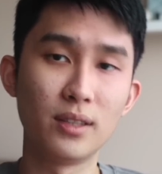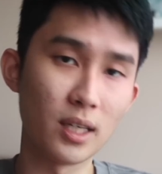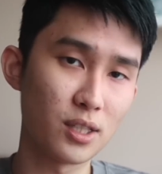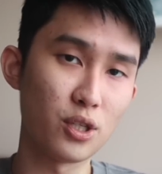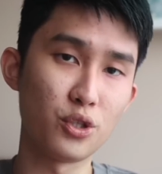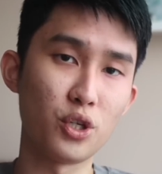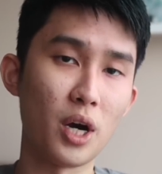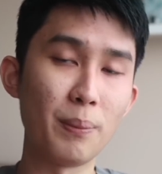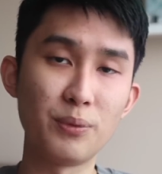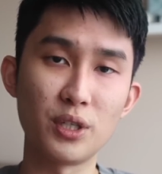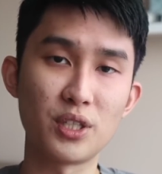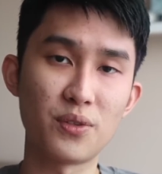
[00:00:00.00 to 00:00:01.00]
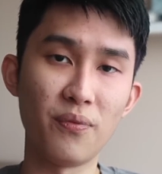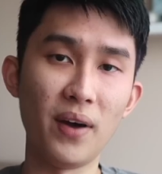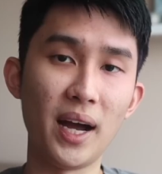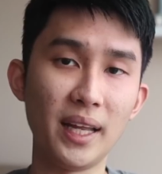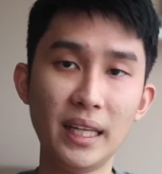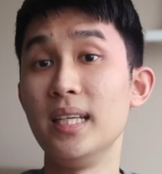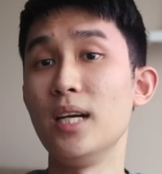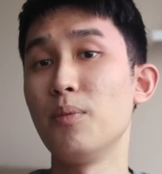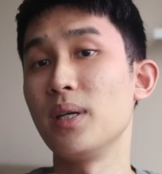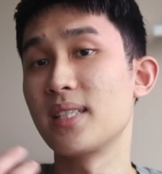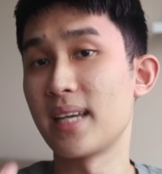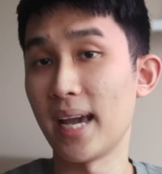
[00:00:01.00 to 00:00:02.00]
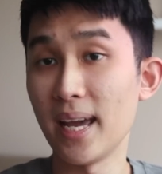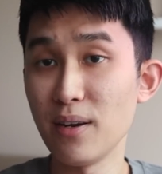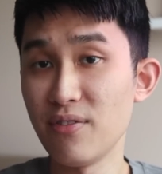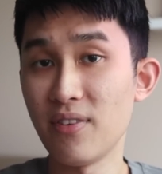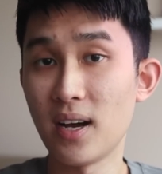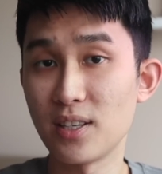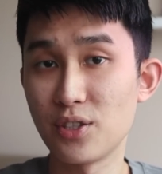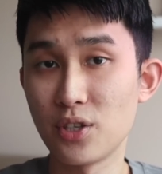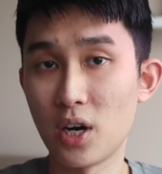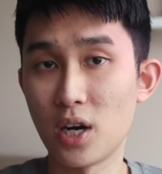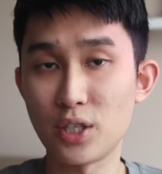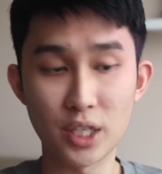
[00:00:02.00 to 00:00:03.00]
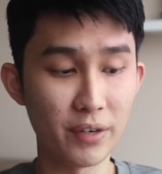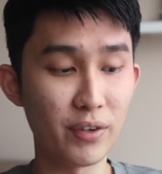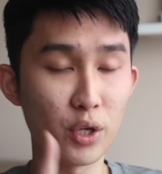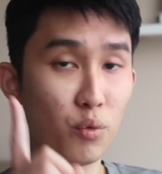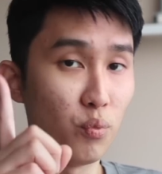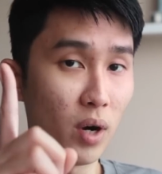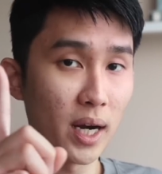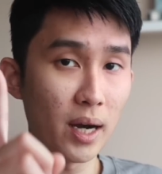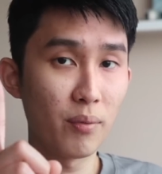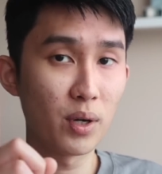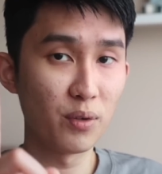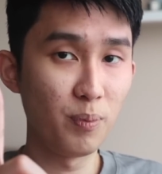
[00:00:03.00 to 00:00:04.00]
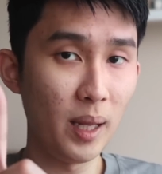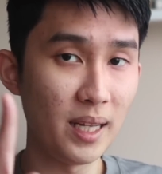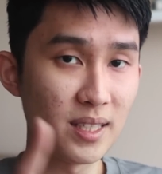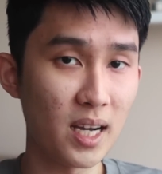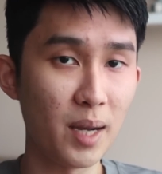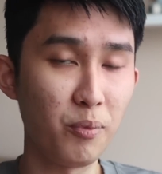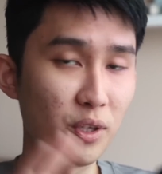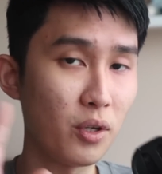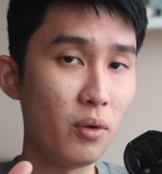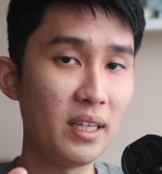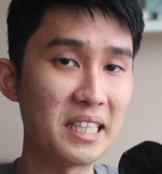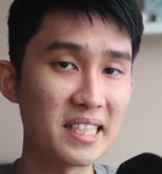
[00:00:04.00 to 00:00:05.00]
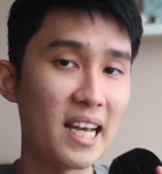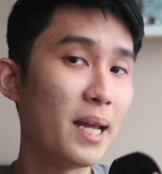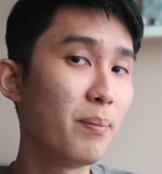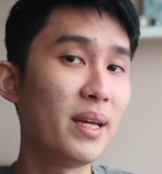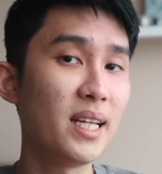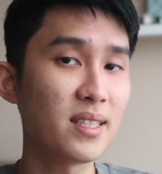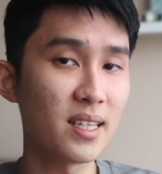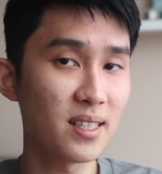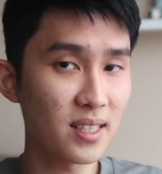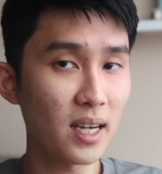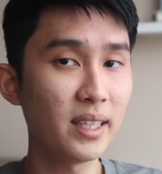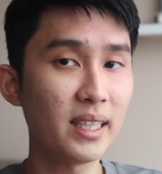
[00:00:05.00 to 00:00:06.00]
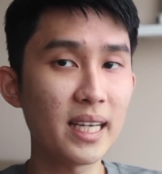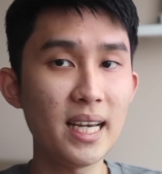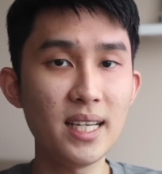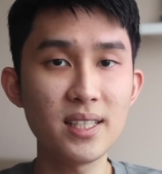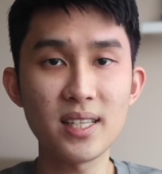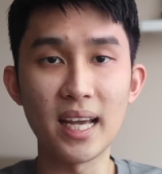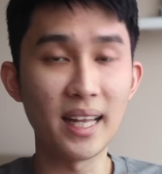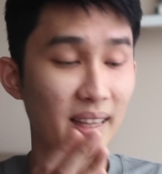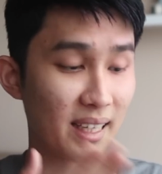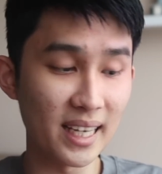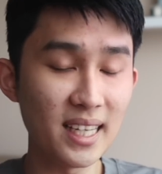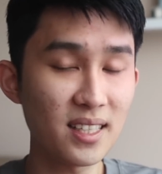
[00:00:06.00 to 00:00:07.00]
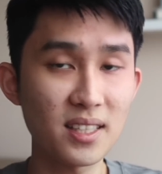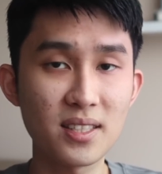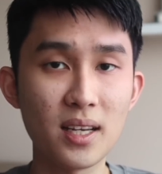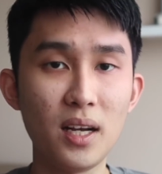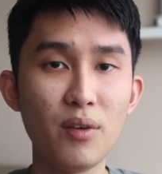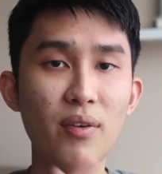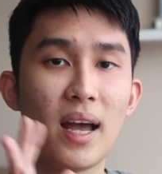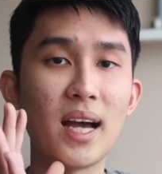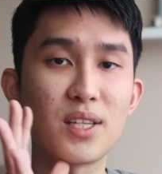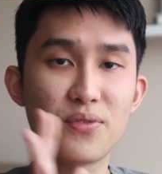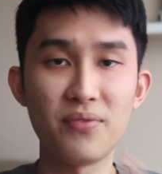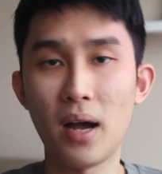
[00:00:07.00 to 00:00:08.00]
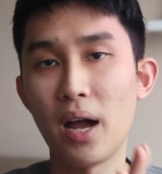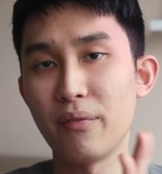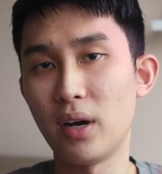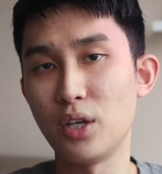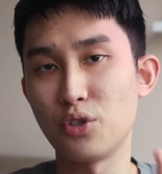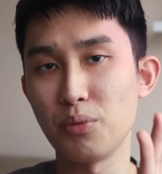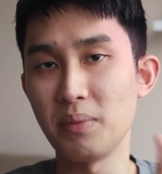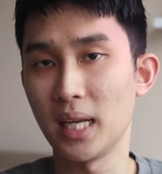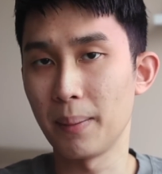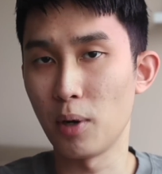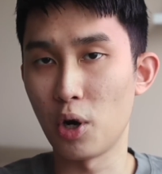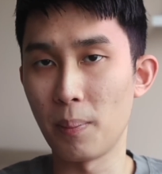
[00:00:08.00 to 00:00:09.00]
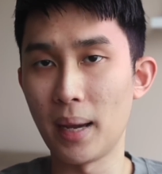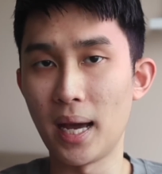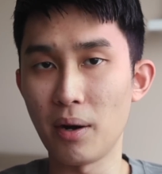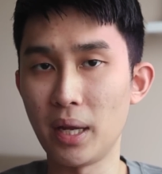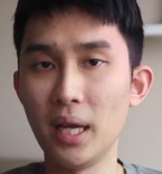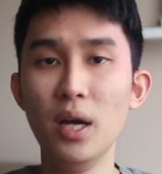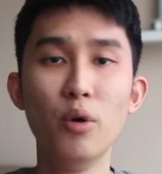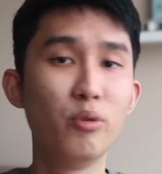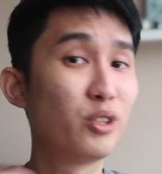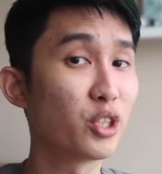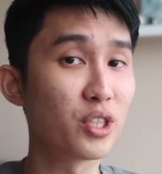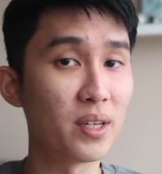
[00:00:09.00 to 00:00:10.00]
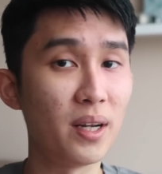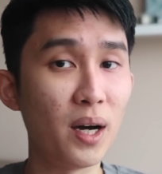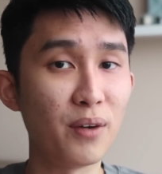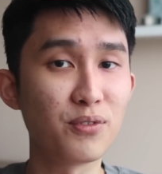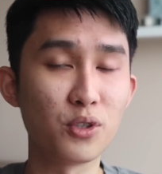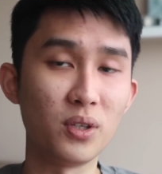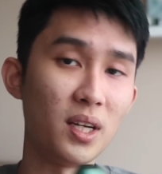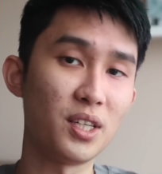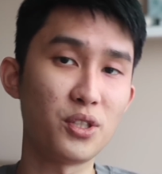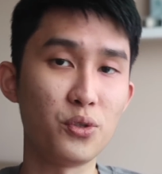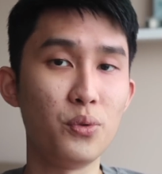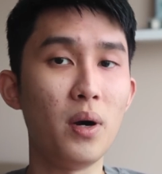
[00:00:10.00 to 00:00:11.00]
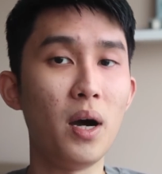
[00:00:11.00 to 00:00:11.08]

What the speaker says: does the job just fine. The earbuds can fast charge, giving you 1 hour of playtime with only 10 minutes inside the case, and the case itself has 500 mAh battery, which is enough to last you